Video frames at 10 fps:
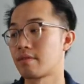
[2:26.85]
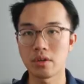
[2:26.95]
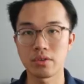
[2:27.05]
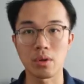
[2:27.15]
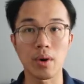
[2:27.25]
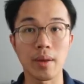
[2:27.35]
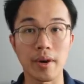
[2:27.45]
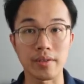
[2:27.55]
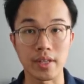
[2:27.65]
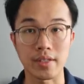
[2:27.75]
So what
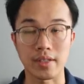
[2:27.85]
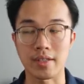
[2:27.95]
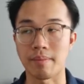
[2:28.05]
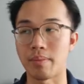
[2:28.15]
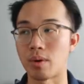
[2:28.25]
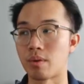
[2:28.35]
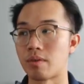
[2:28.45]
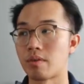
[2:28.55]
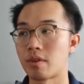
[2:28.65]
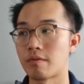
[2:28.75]
about this example?
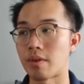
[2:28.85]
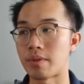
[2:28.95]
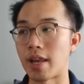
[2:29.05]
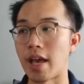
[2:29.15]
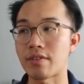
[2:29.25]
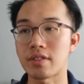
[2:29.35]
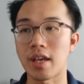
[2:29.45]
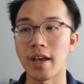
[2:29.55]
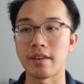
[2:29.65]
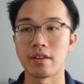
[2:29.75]
From the left
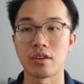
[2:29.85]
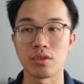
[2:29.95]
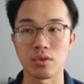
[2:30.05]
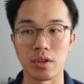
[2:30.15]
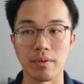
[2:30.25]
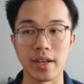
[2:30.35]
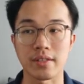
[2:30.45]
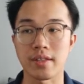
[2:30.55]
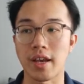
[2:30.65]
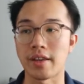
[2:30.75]
side to the right
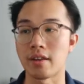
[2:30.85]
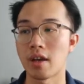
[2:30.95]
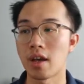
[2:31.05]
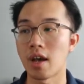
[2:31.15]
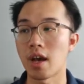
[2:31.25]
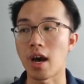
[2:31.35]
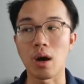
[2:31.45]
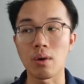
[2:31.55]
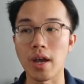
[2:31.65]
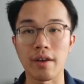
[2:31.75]
side,
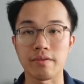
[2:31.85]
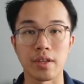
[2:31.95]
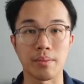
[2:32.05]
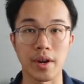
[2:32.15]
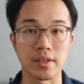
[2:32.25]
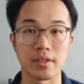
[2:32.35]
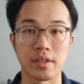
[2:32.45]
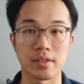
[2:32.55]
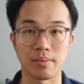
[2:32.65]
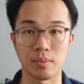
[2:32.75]
how have the
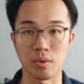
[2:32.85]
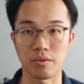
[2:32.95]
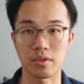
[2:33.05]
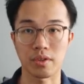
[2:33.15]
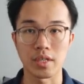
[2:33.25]
prices moved?